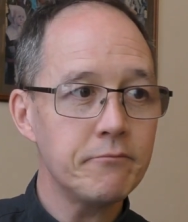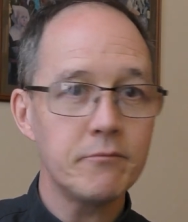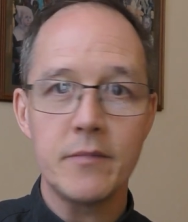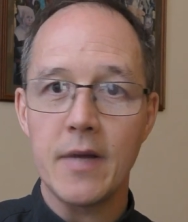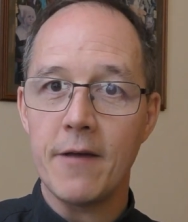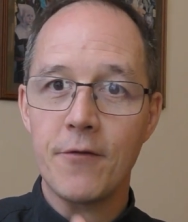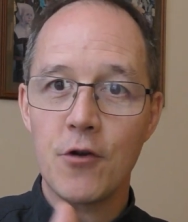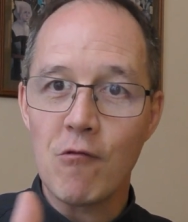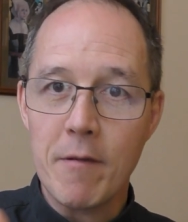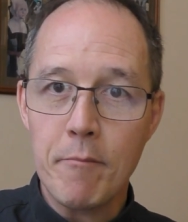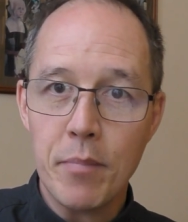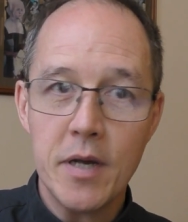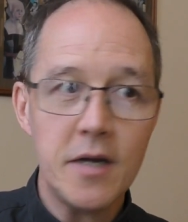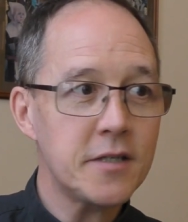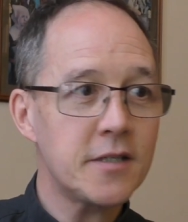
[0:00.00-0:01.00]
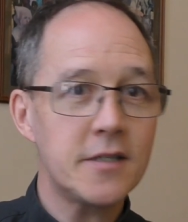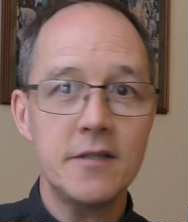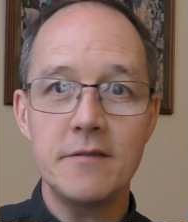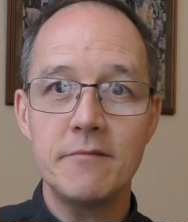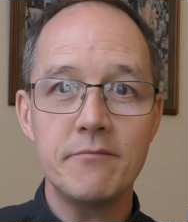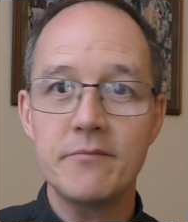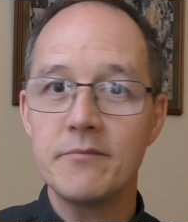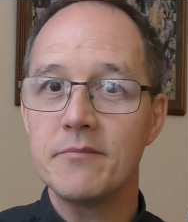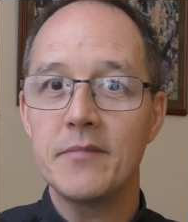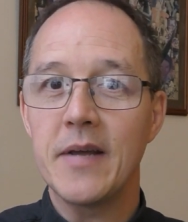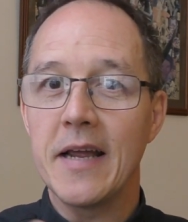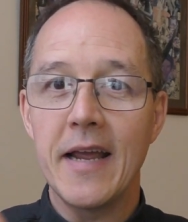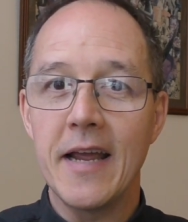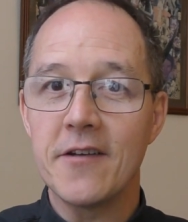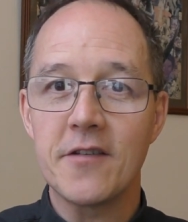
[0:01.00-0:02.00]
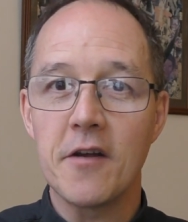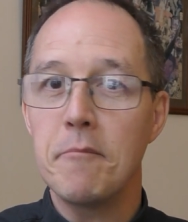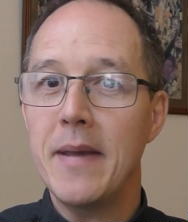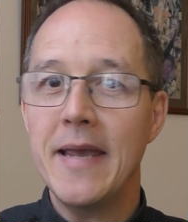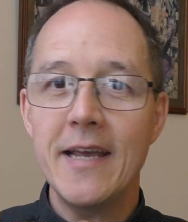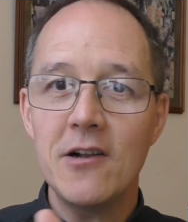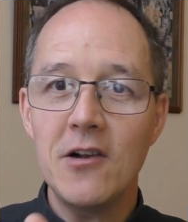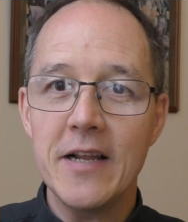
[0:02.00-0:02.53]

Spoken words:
If you're in person, it's a meal,